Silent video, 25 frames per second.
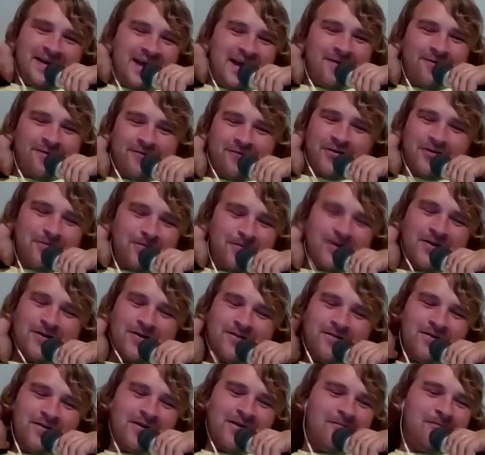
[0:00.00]
every bit
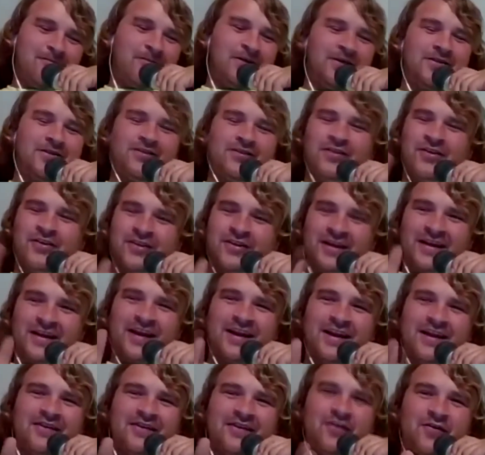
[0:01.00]
of it, but looking
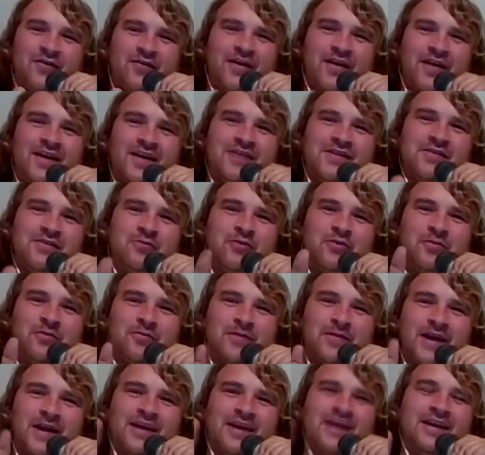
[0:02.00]
at his face
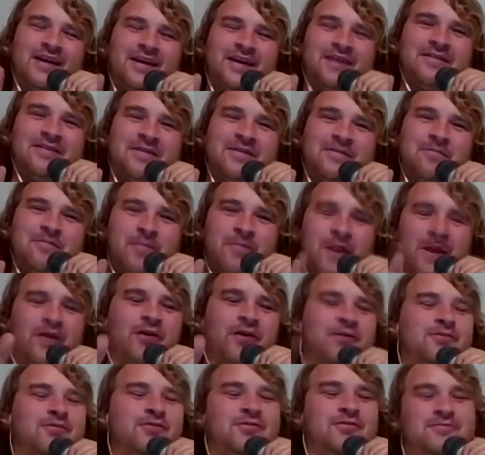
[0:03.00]
would make it
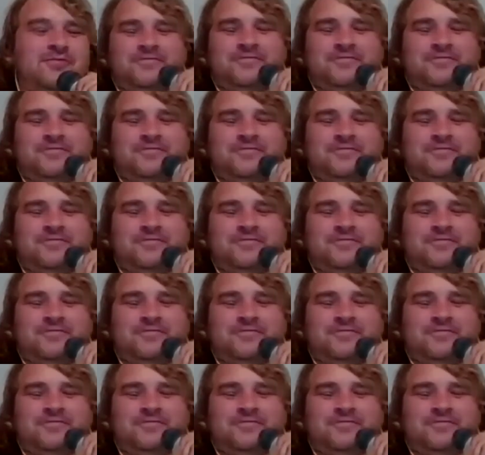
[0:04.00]
bearable.